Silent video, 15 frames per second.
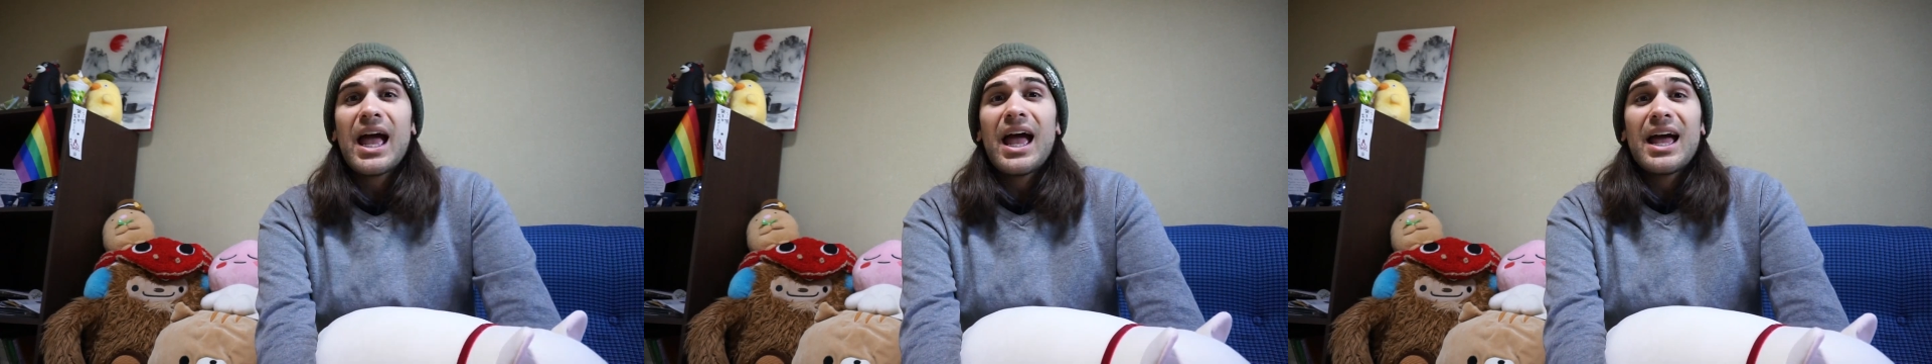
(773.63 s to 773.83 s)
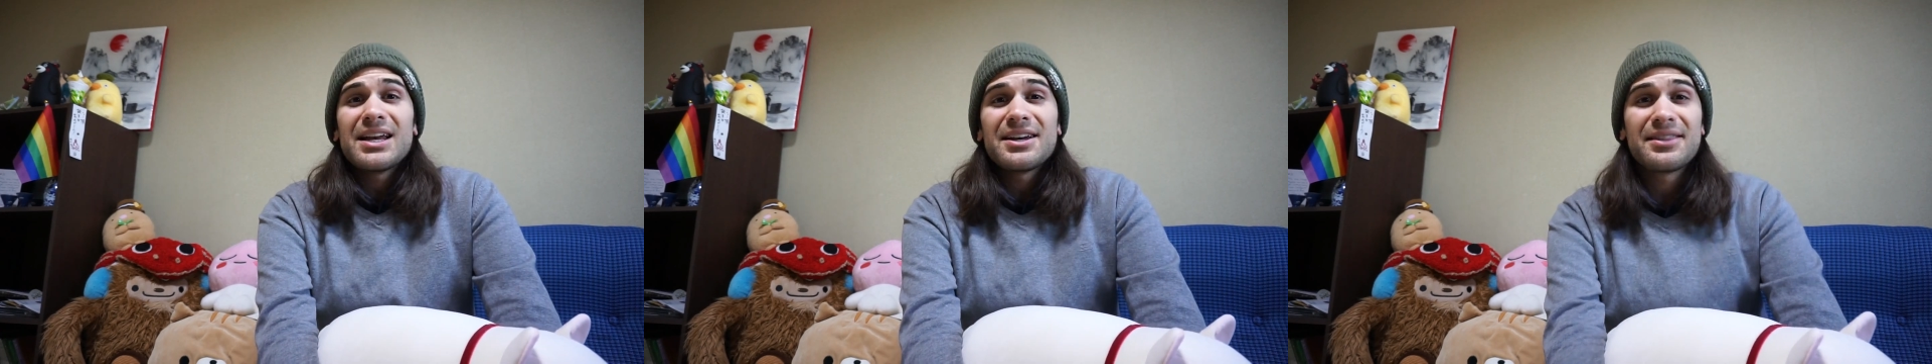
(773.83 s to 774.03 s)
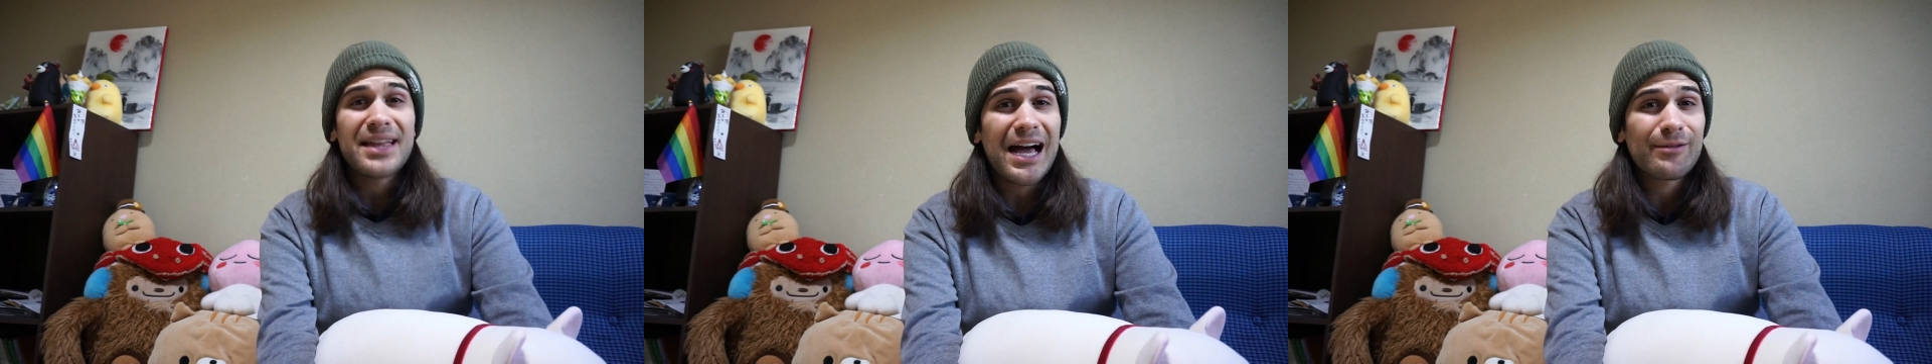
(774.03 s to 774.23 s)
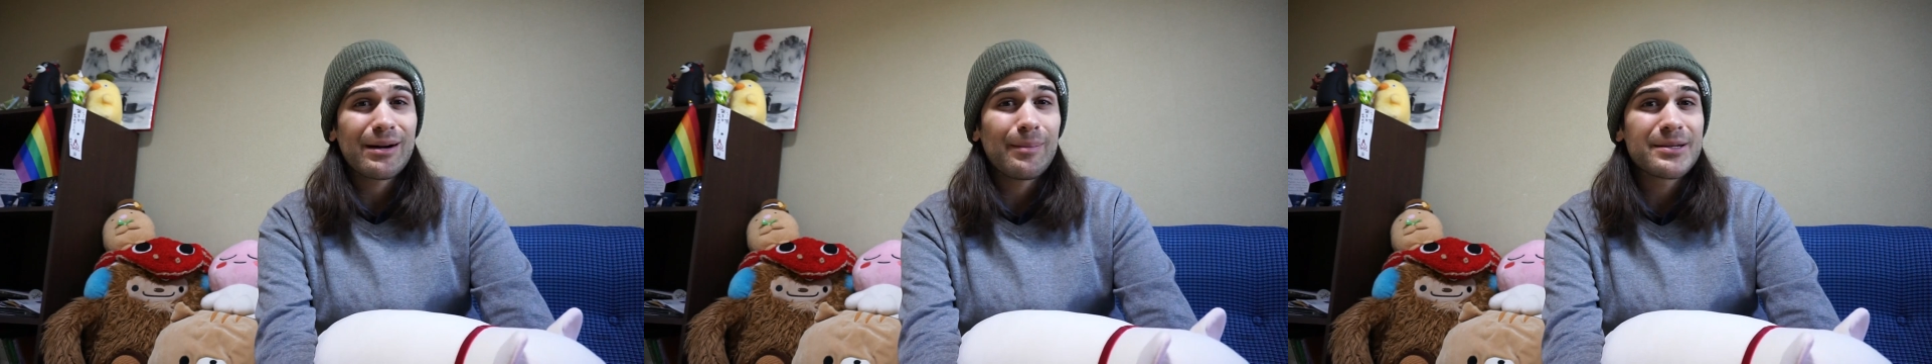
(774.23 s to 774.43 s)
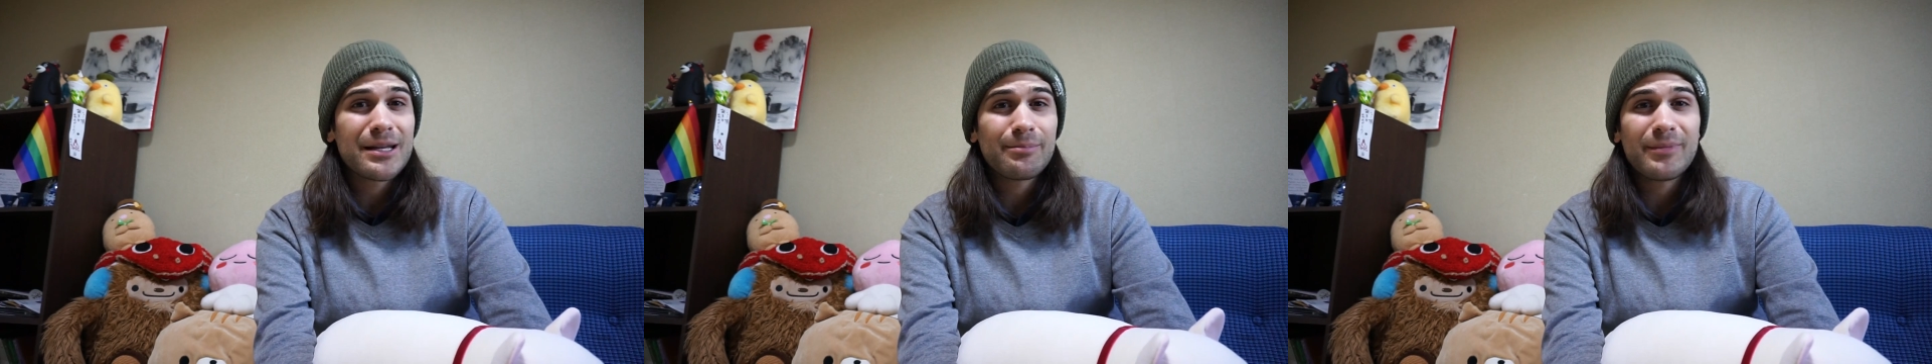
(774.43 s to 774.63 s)
And that
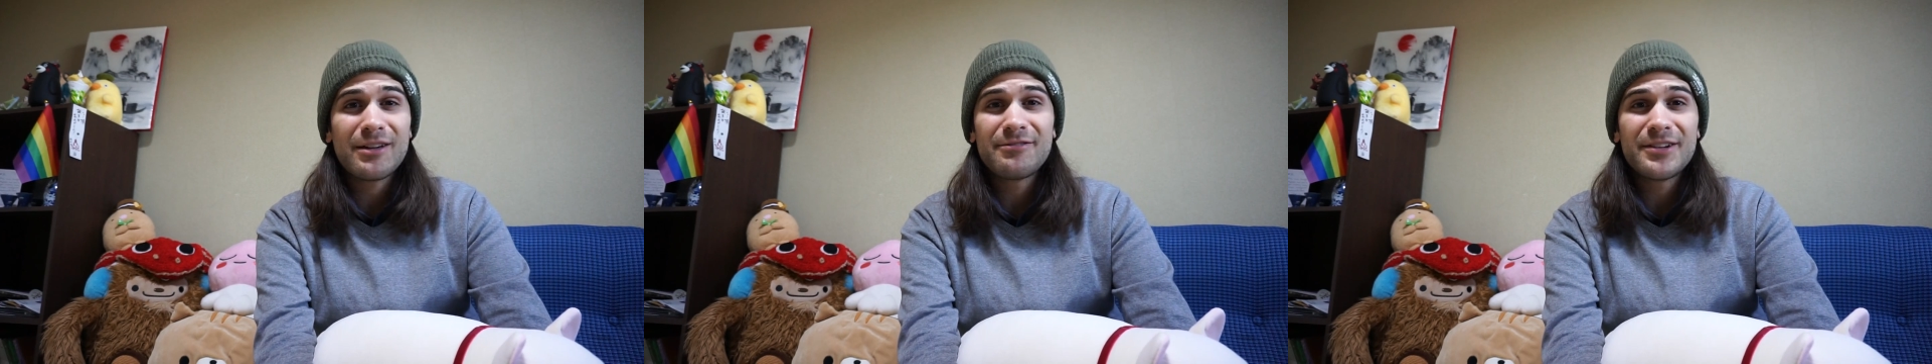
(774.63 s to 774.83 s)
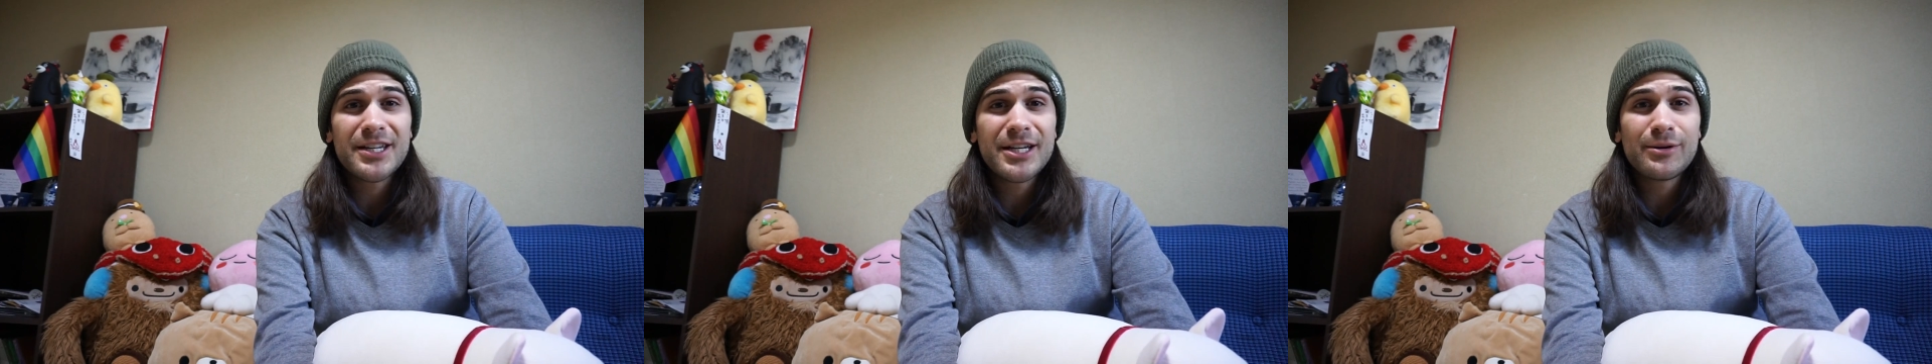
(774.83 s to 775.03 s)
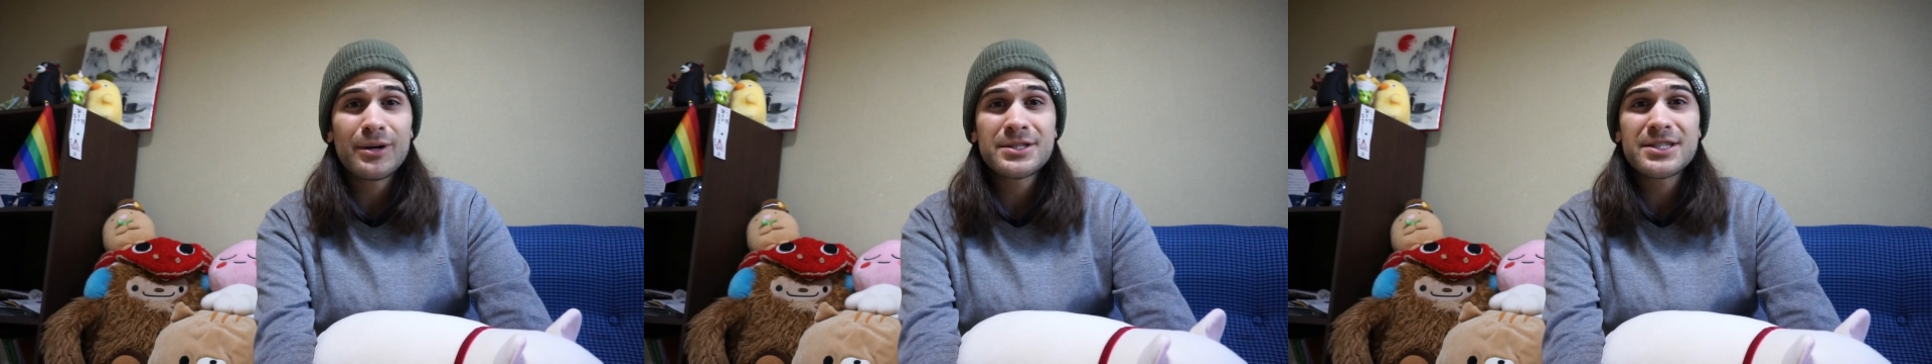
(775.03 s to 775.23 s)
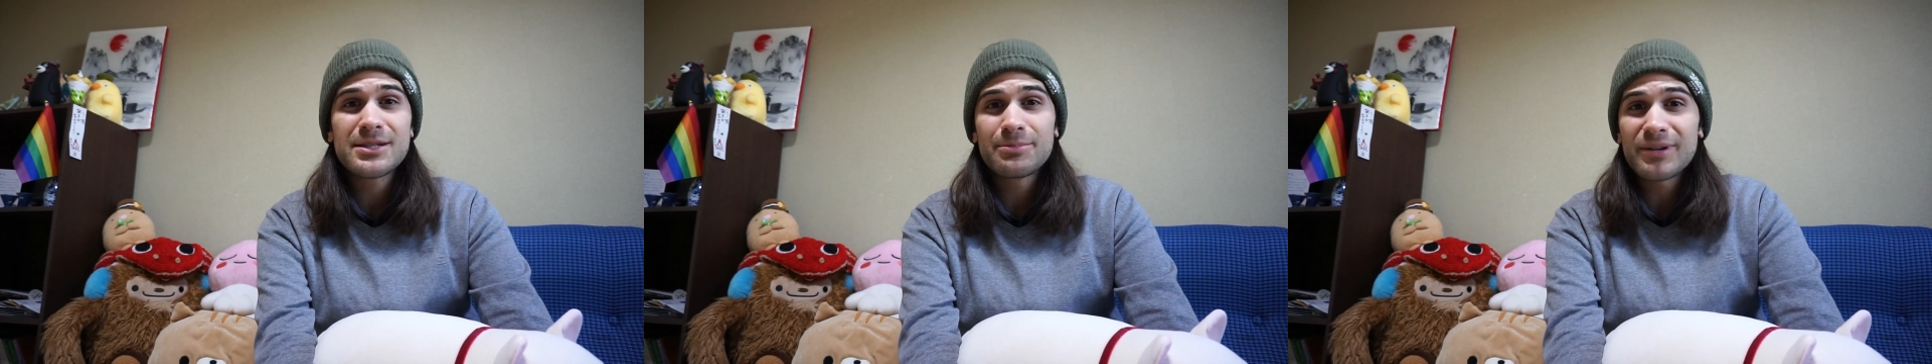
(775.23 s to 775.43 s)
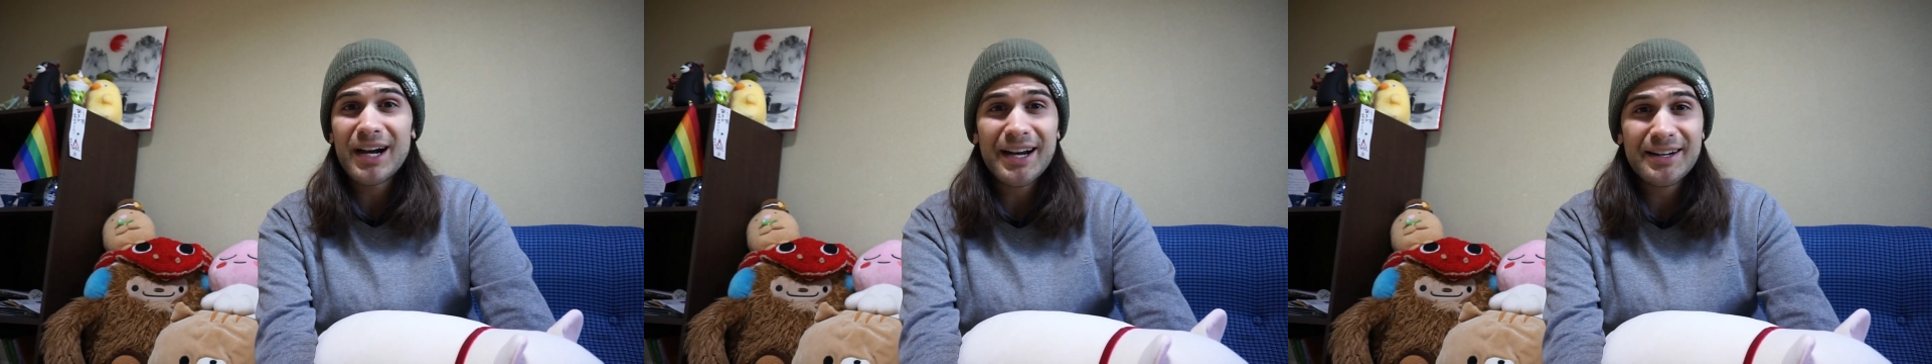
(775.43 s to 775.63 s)
wraps up my video on
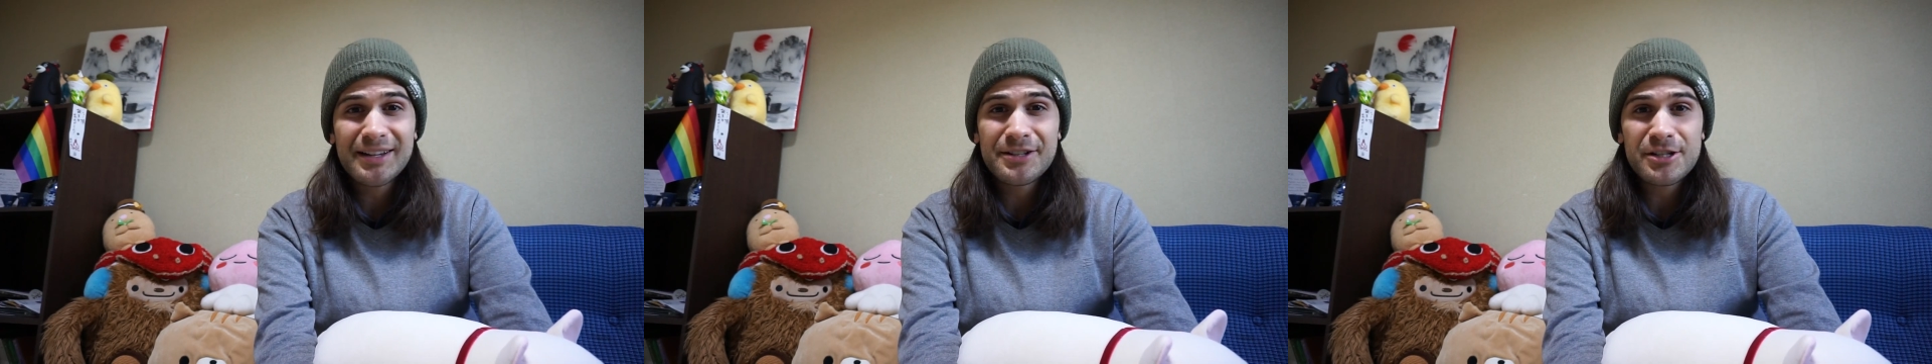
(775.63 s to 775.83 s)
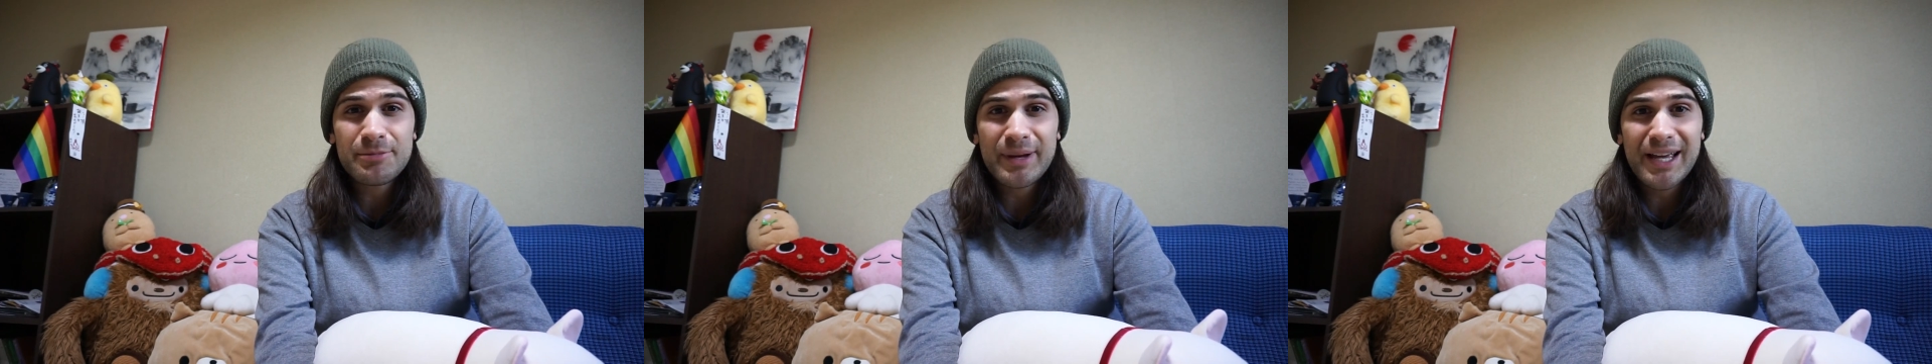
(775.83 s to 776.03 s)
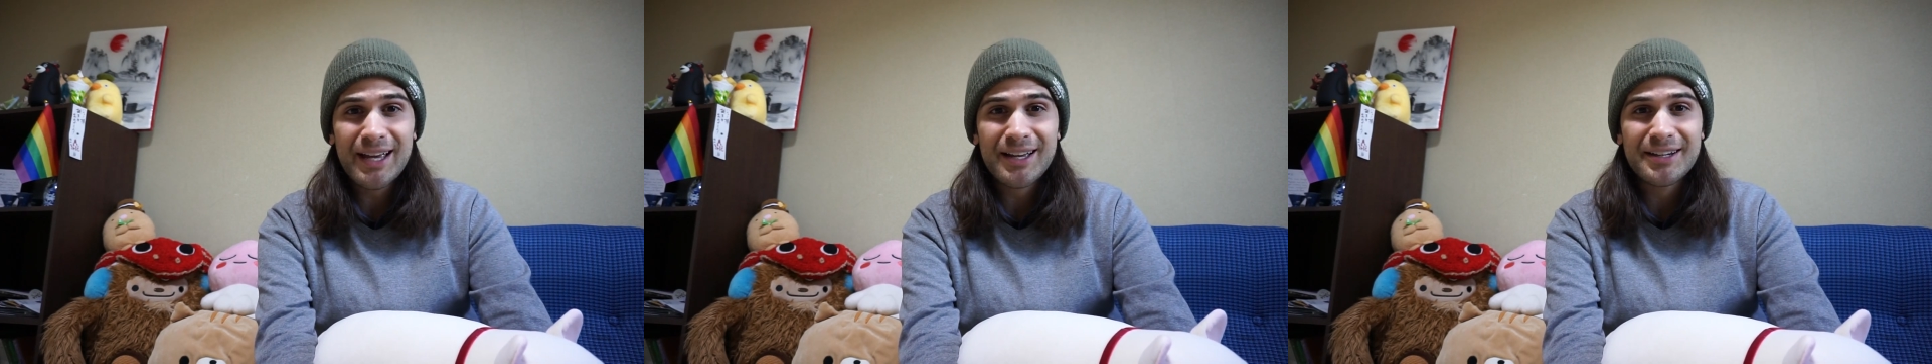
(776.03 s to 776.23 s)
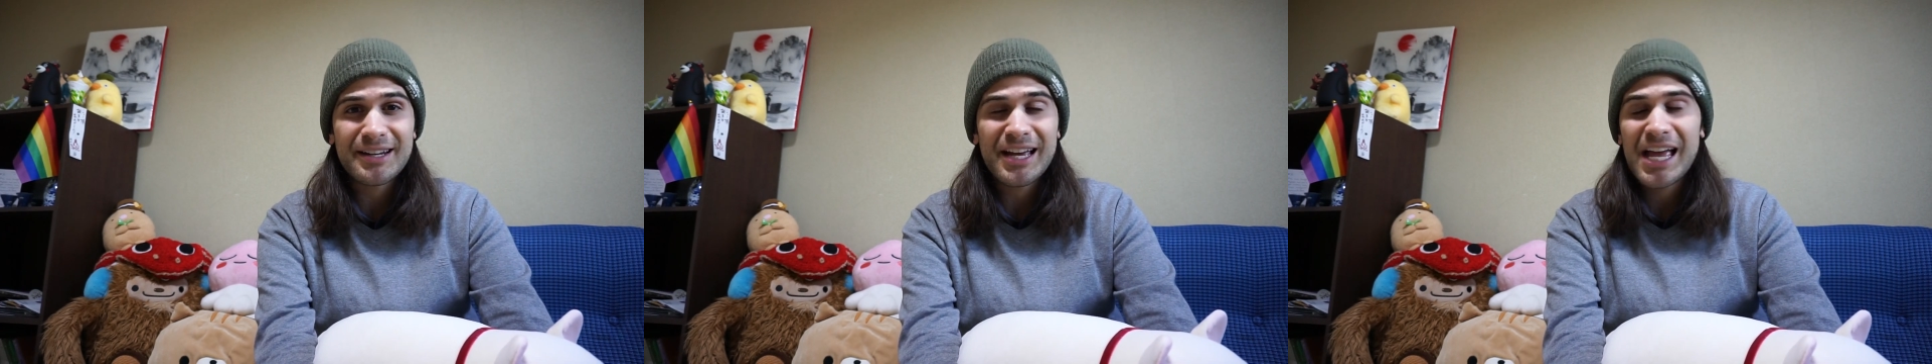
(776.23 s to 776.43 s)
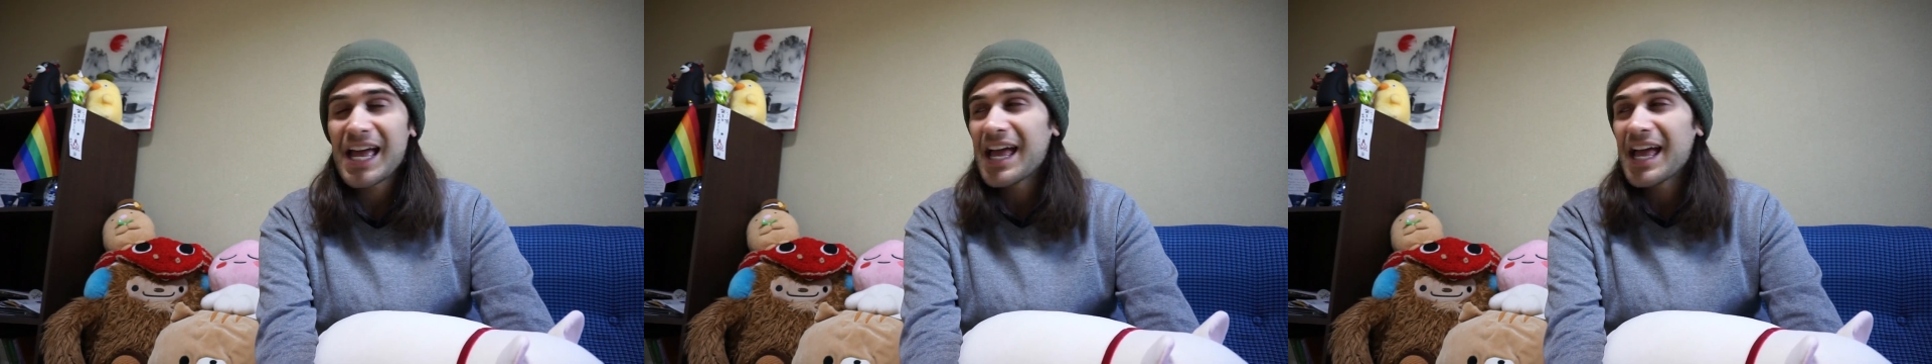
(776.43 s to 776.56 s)
sobriety in Japan.